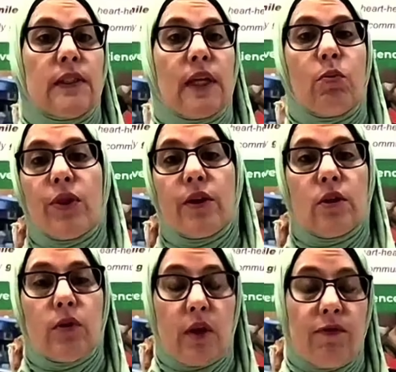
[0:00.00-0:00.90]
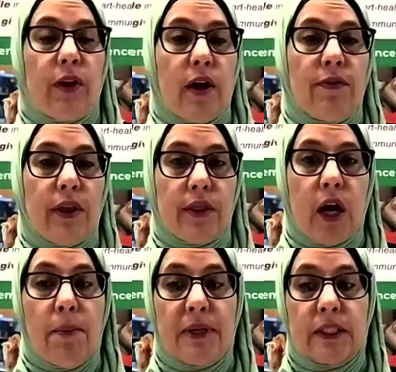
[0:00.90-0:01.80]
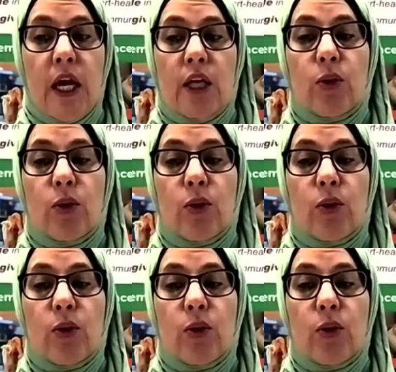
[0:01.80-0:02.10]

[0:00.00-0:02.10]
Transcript: The same with the falafel and the hummus.